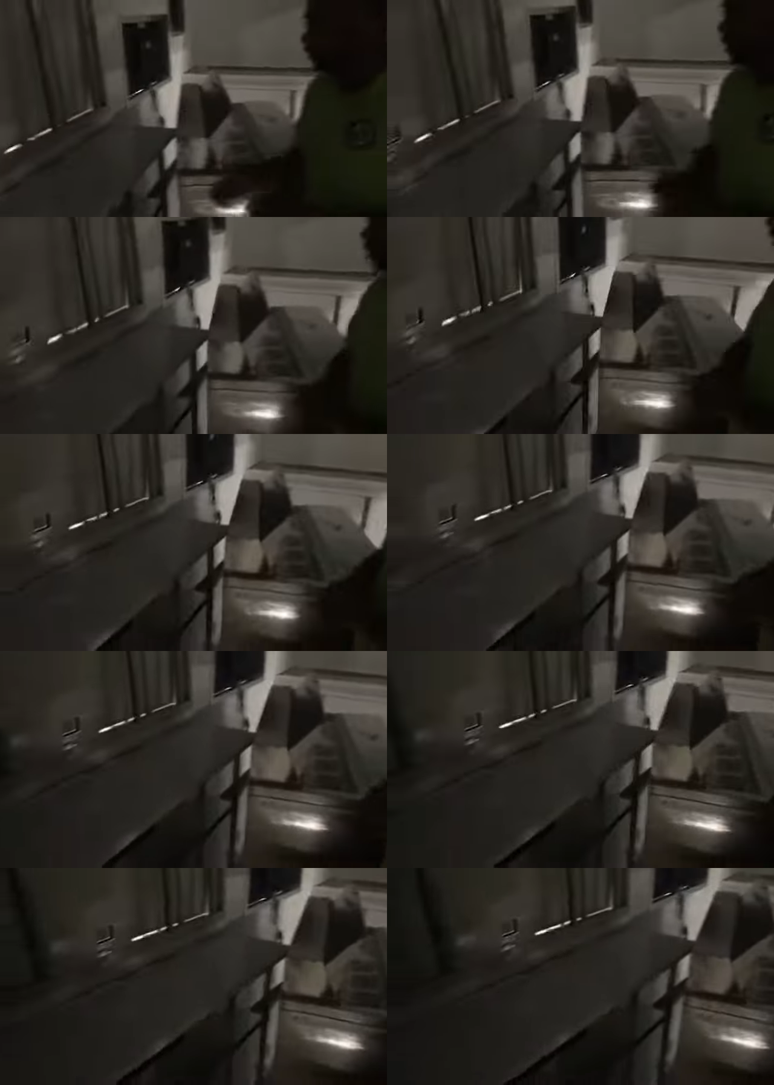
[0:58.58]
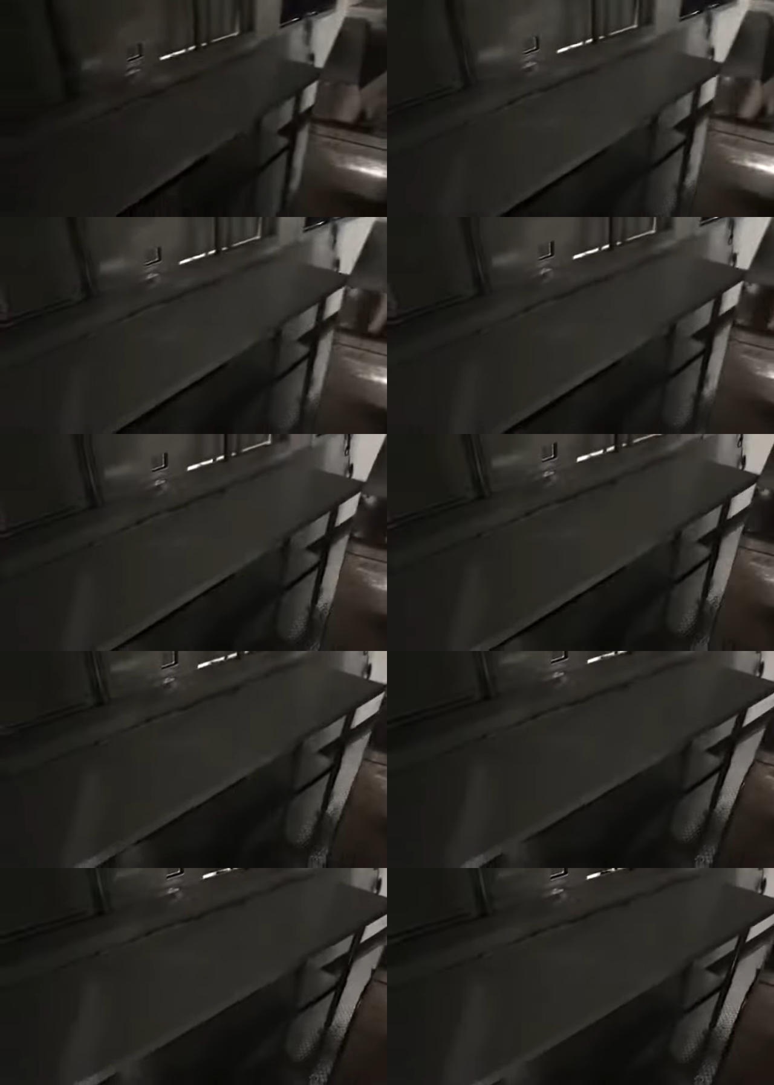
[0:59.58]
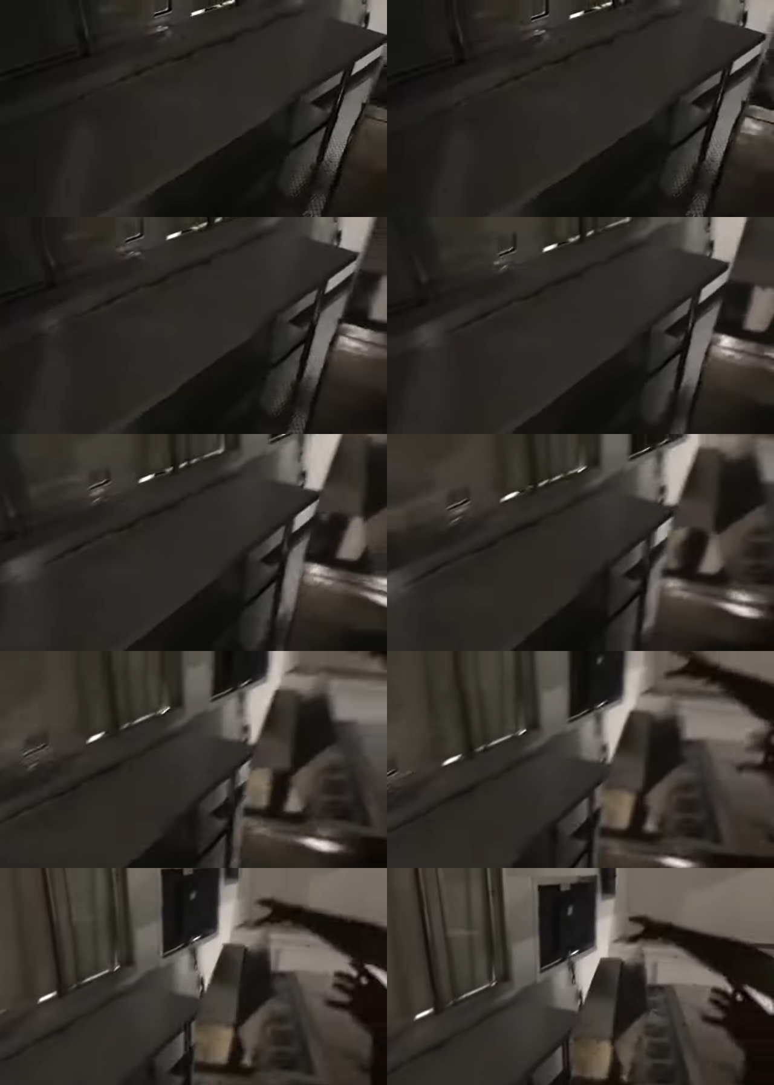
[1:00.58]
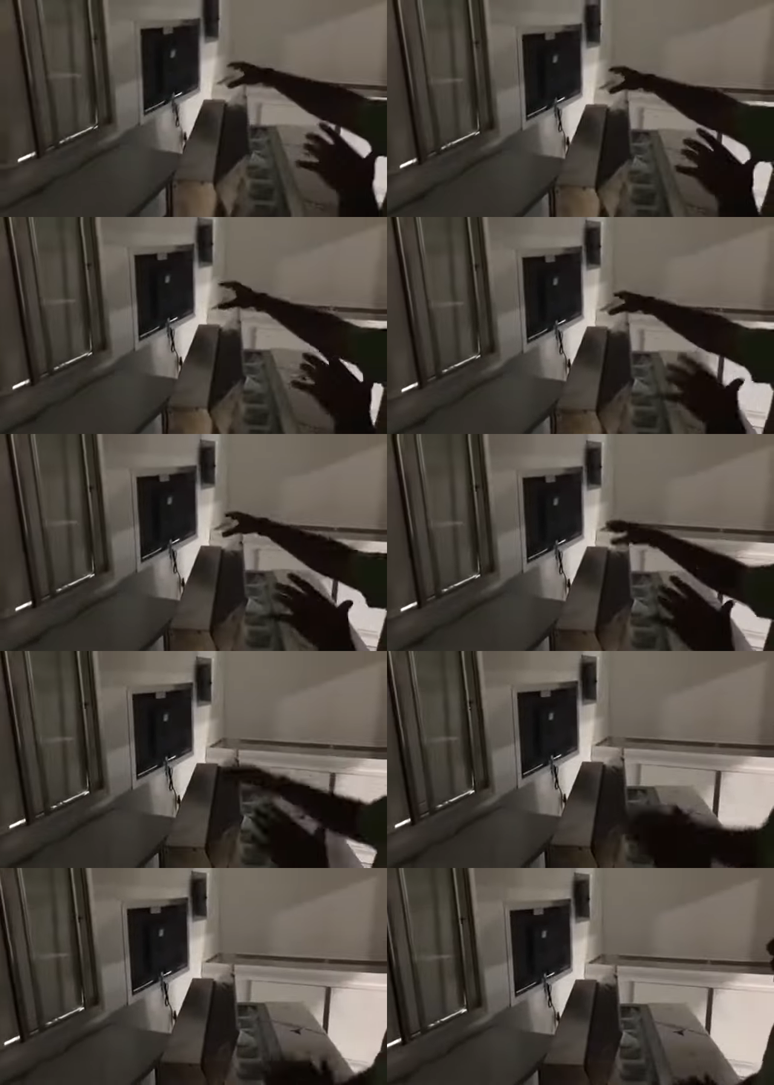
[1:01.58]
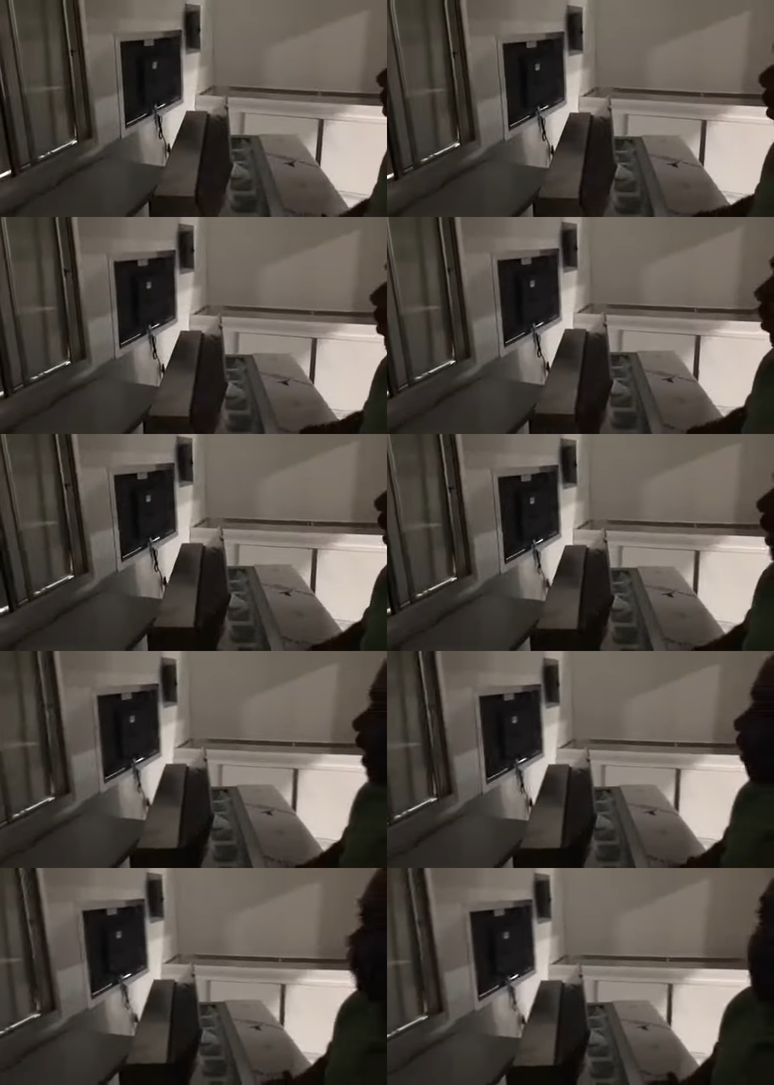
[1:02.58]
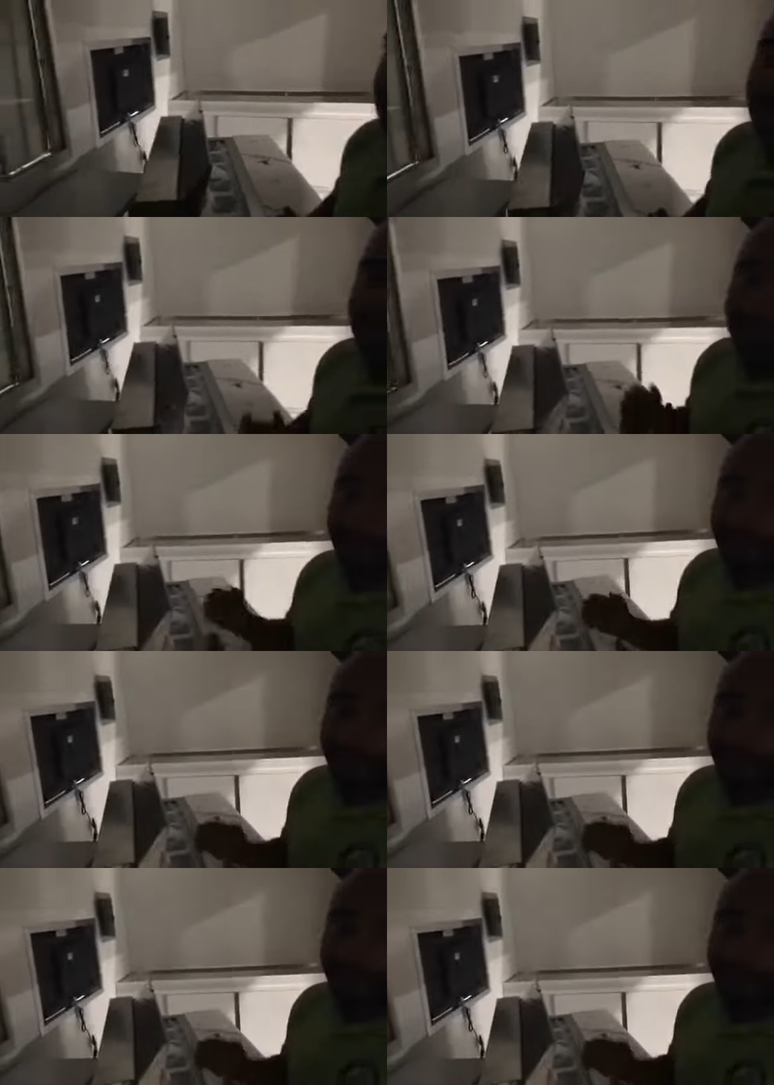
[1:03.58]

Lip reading: Nobody's mouth can be seen.